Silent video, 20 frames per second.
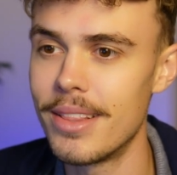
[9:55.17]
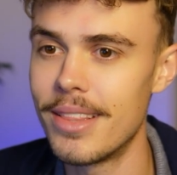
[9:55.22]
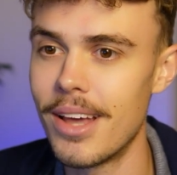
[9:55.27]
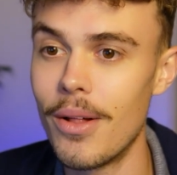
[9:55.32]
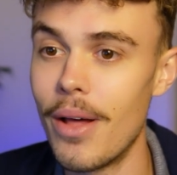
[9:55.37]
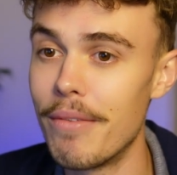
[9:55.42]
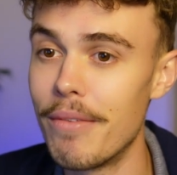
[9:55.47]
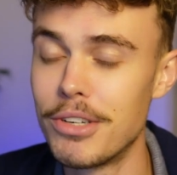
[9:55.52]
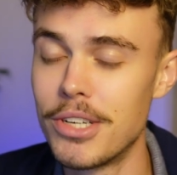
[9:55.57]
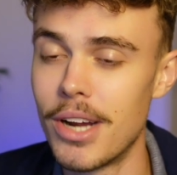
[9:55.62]
They'll
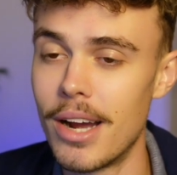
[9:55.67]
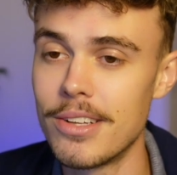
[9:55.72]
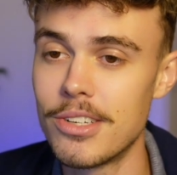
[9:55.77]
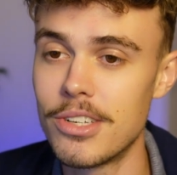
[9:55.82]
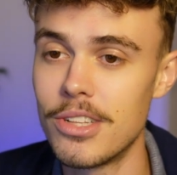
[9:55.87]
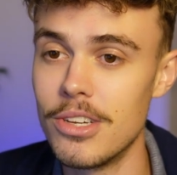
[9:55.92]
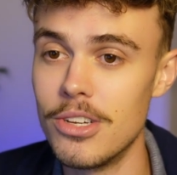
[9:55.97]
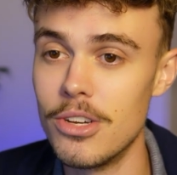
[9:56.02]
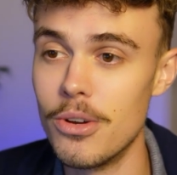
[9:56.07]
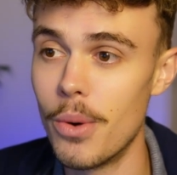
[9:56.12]
advertise to
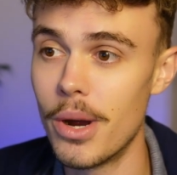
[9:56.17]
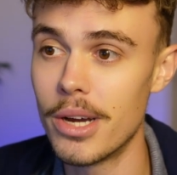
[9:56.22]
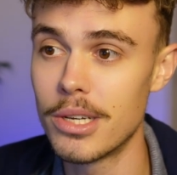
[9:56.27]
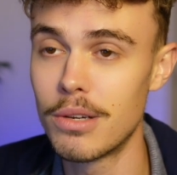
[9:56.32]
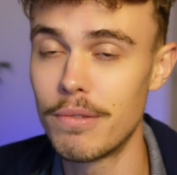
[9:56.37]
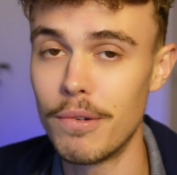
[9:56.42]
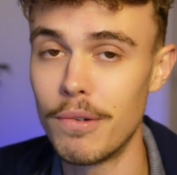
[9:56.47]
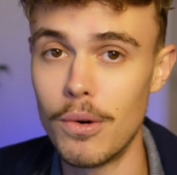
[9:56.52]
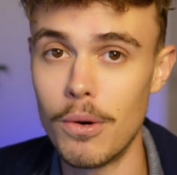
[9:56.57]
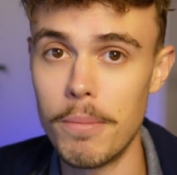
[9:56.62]
the US
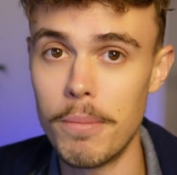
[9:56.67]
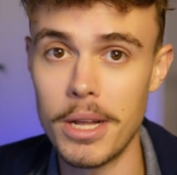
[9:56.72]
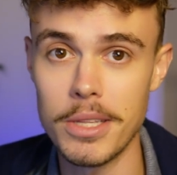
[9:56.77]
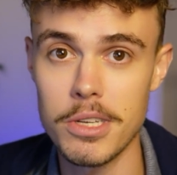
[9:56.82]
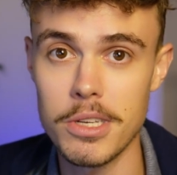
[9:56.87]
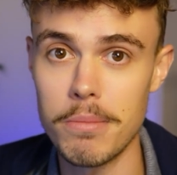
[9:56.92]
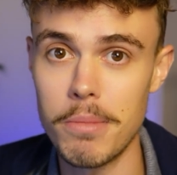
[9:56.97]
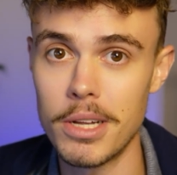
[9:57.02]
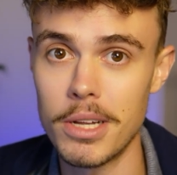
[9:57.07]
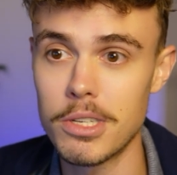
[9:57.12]
for months
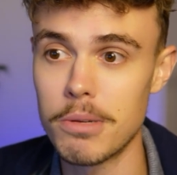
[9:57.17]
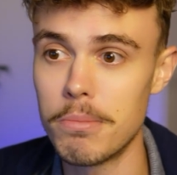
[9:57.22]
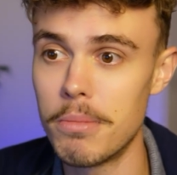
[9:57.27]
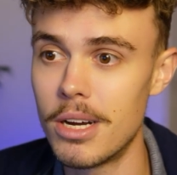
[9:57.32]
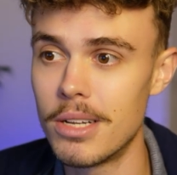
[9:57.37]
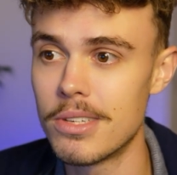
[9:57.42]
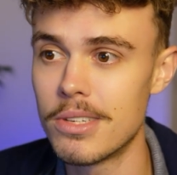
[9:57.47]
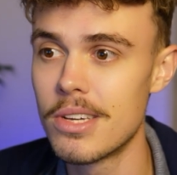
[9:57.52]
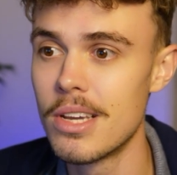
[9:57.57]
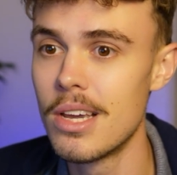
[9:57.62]
and months and
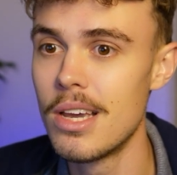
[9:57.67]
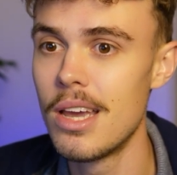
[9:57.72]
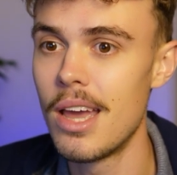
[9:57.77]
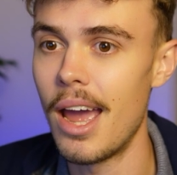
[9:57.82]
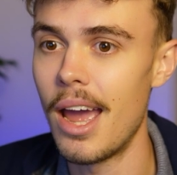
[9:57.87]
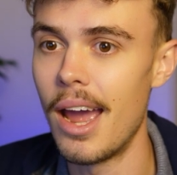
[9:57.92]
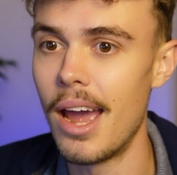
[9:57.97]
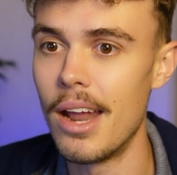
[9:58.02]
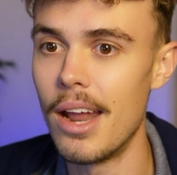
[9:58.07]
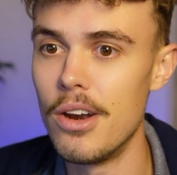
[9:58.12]
months
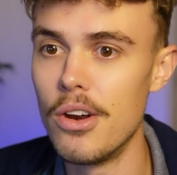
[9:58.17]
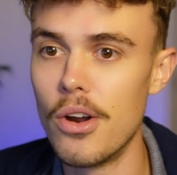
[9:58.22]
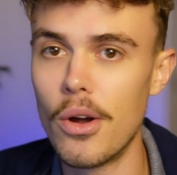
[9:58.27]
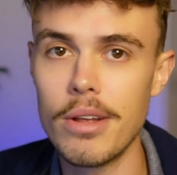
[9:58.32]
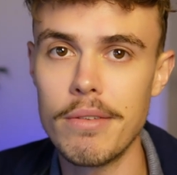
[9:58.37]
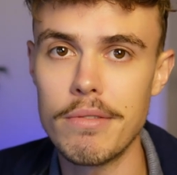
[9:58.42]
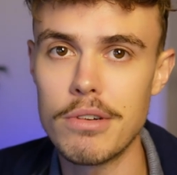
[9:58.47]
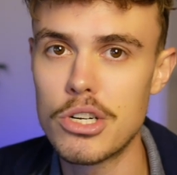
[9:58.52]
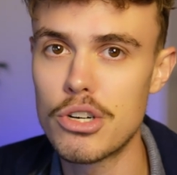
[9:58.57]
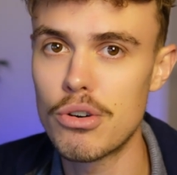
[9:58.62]
and not
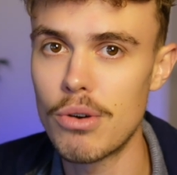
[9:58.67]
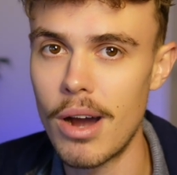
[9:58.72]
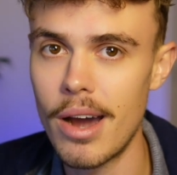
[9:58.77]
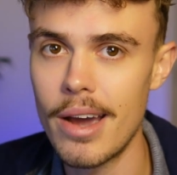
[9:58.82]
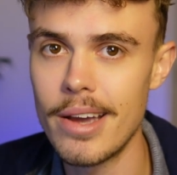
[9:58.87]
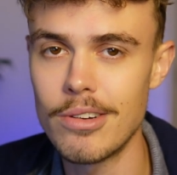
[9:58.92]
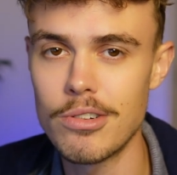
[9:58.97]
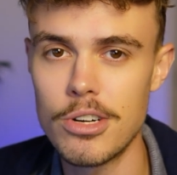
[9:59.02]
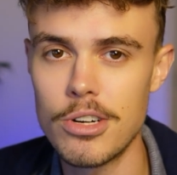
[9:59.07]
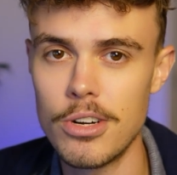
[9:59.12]
even try
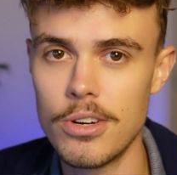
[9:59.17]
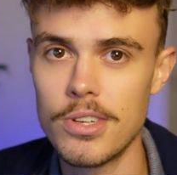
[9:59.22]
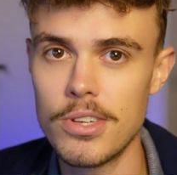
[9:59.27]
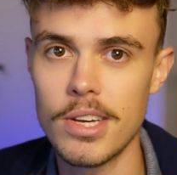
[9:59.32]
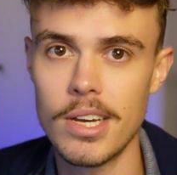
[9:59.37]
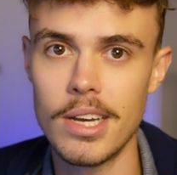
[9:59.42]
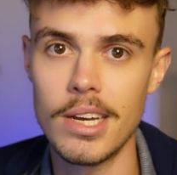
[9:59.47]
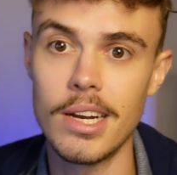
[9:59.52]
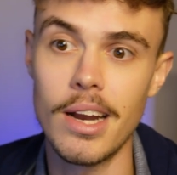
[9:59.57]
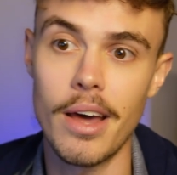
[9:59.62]
introducing
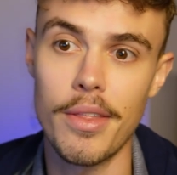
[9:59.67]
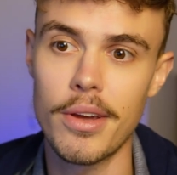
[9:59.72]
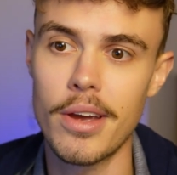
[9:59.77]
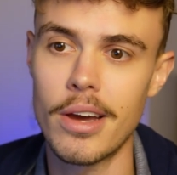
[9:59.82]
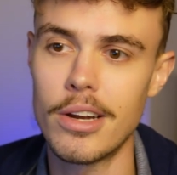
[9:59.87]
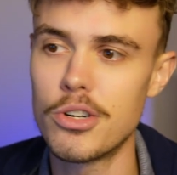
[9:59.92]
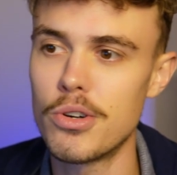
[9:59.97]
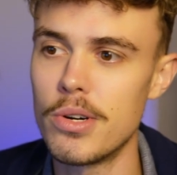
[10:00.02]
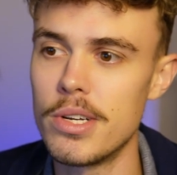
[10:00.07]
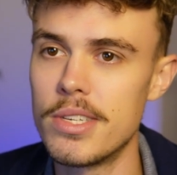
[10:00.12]
it in other
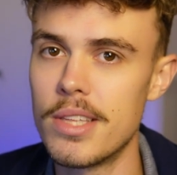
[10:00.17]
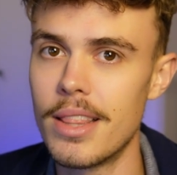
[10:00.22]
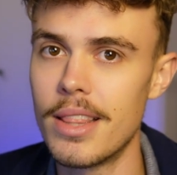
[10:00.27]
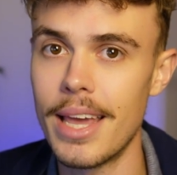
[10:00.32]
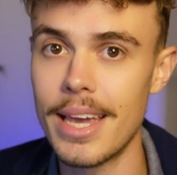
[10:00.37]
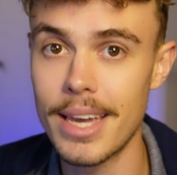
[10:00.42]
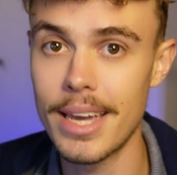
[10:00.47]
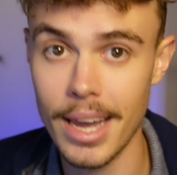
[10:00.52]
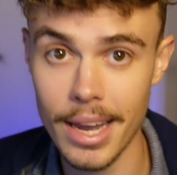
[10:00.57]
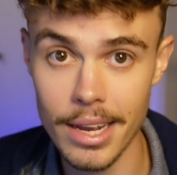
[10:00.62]
countries that they
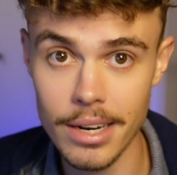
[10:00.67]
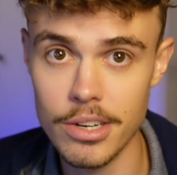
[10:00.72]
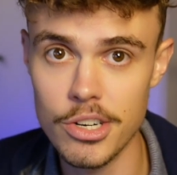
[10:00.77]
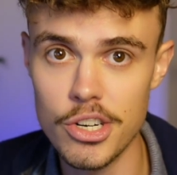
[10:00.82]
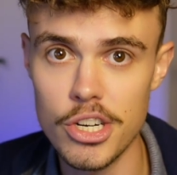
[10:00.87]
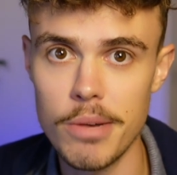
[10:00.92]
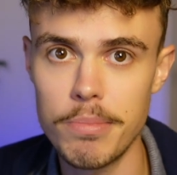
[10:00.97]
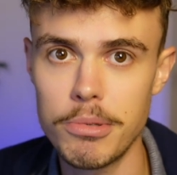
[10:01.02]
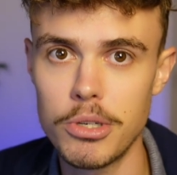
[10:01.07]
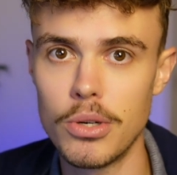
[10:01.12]
can
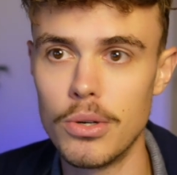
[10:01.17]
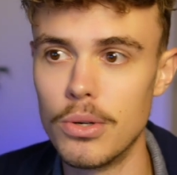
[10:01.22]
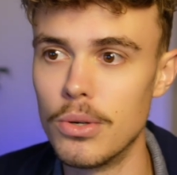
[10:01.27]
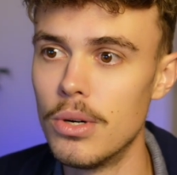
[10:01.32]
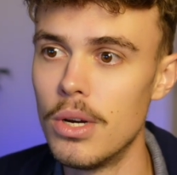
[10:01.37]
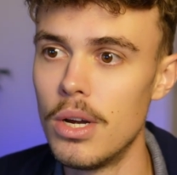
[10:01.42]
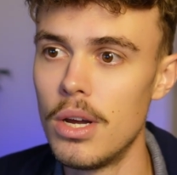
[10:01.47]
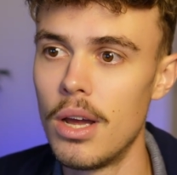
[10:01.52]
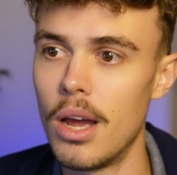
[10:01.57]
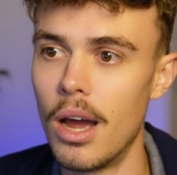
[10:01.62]
ship to
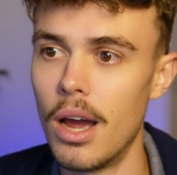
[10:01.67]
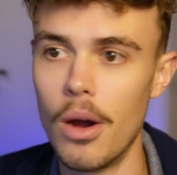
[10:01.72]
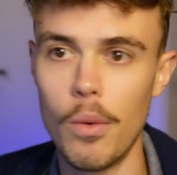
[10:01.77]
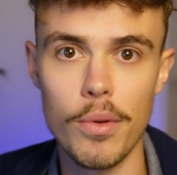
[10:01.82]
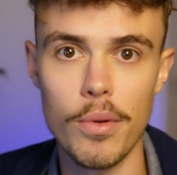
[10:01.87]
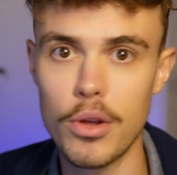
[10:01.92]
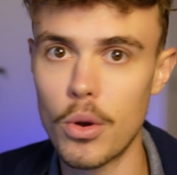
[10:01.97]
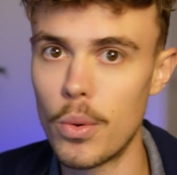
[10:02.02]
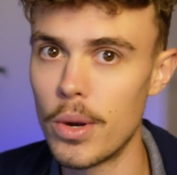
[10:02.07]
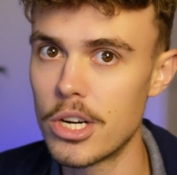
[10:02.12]

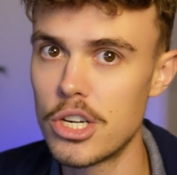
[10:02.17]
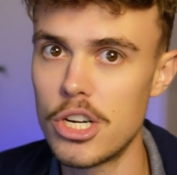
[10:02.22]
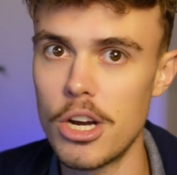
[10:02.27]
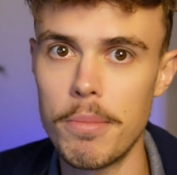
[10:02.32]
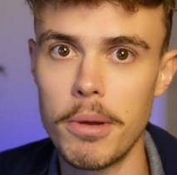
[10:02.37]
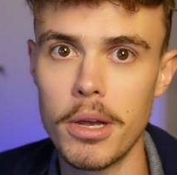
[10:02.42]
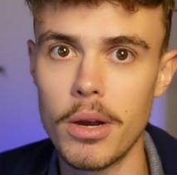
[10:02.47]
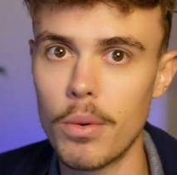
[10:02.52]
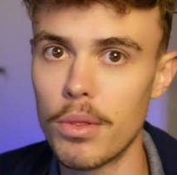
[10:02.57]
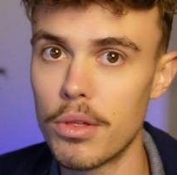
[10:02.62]
with quick
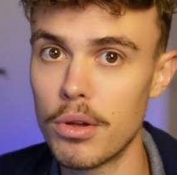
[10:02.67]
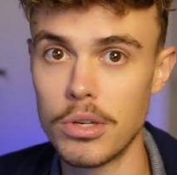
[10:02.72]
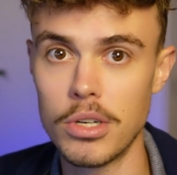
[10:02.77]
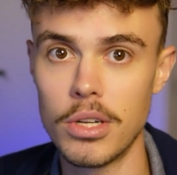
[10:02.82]
shipping, with good